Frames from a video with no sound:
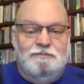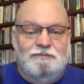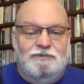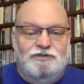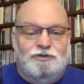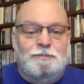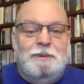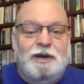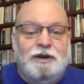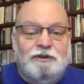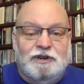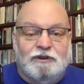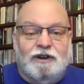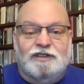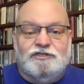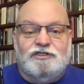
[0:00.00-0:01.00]

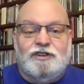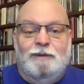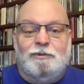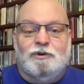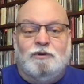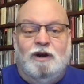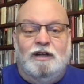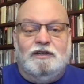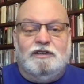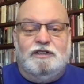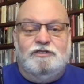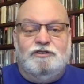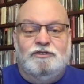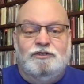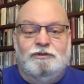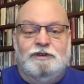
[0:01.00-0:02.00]
superior ensemble
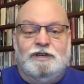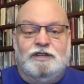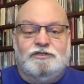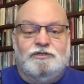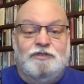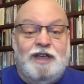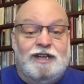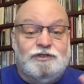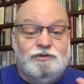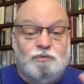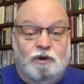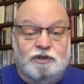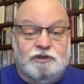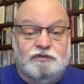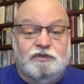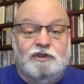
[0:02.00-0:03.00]
qualities in doing it. So that's
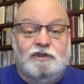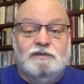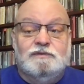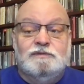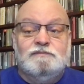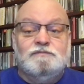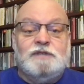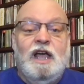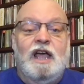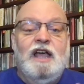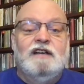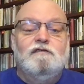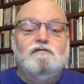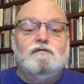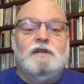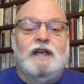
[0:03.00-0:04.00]
wonderful.
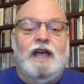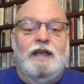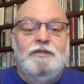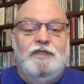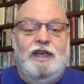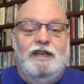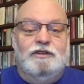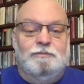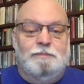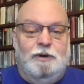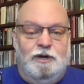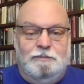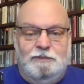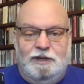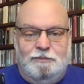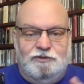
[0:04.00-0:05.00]
And then,
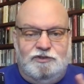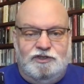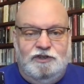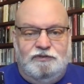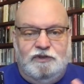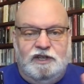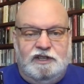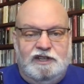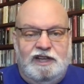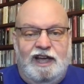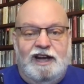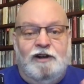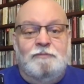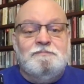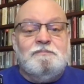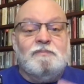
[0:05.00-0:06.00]
pardon me, I'm sniffling
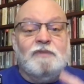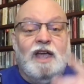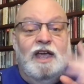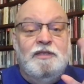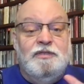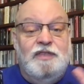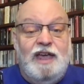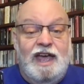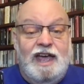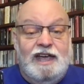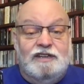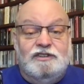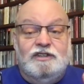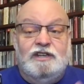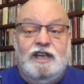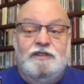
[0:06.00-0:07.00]
now. And
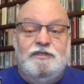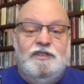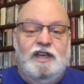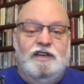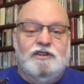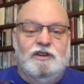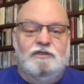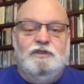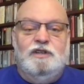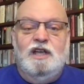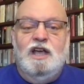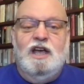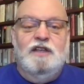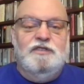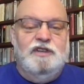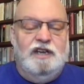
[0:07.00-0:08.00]
then
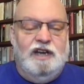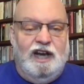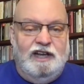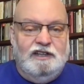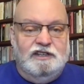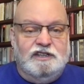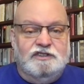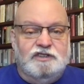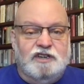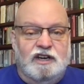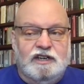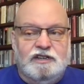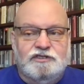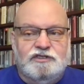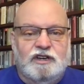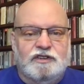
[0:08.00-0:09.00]
the Heilige
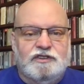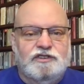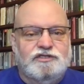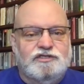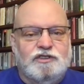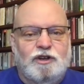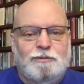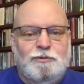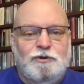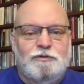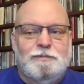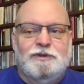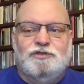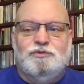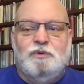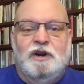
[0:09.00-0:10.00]
Dankesong, these slow
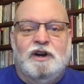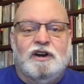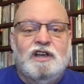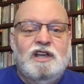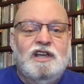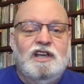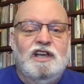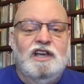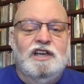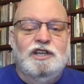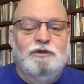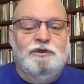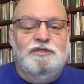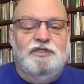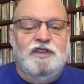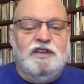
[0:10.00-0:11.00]
movements where you
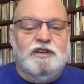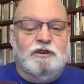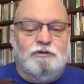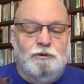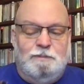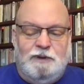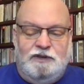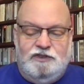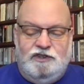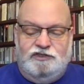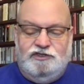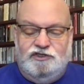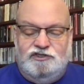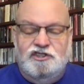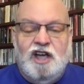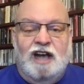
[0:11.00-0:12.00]
would think a group like this
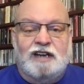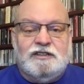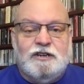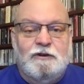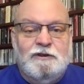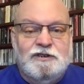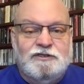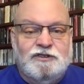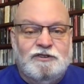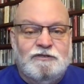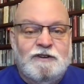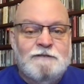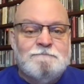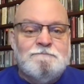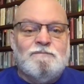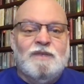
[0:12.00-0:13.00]
is not going to
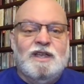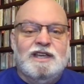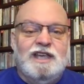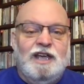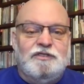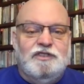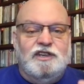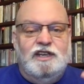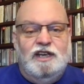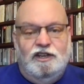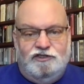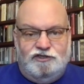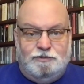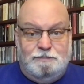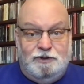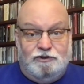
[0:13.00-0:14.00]
get the
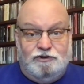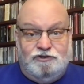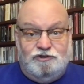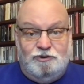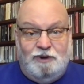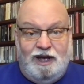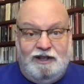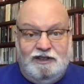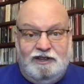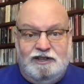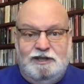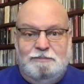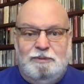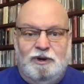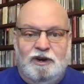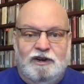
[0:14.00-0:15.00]

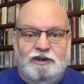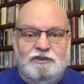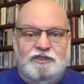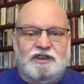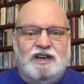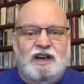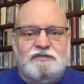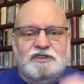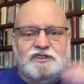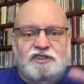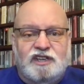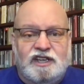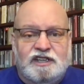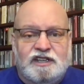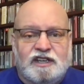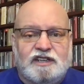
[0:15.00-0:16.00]
spirituality part, the
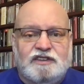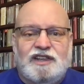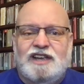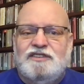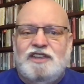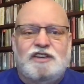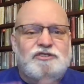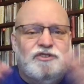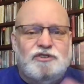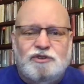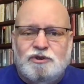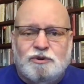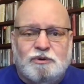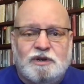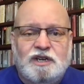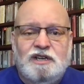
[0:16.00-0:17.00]
cavatina. They
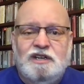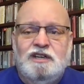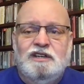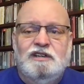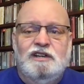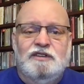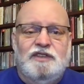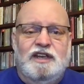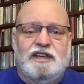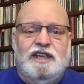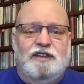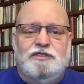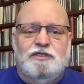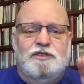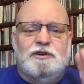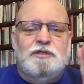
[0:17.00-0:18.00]
do.
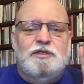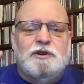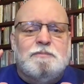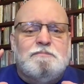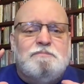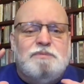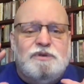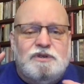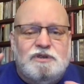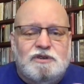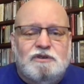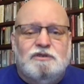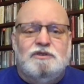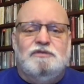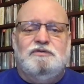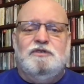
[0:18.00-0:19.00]
They're
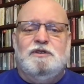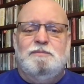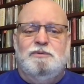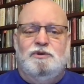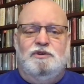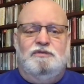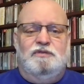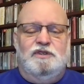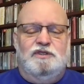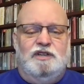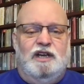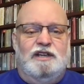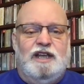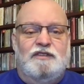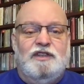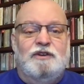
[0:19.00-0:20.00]
beautifully, beautifully
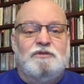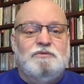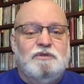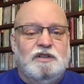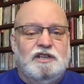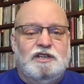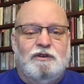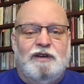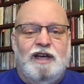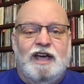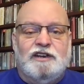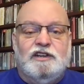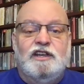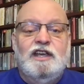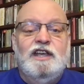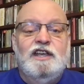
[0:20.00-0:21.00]
done. And they really know how
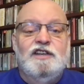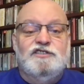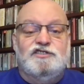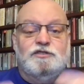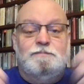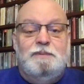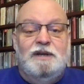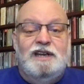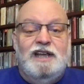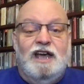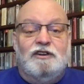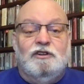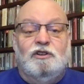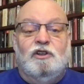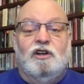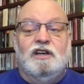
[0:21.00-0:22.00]
to spin out
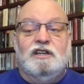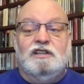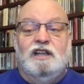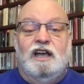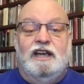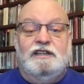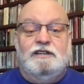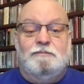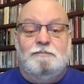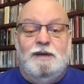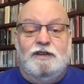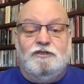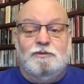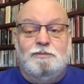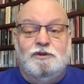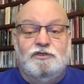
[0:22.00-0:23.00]
a long line and
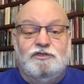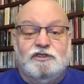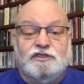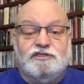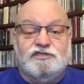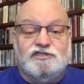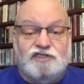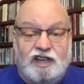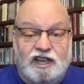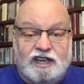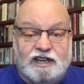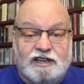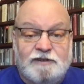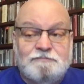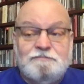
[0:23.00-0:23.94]
make the music sing.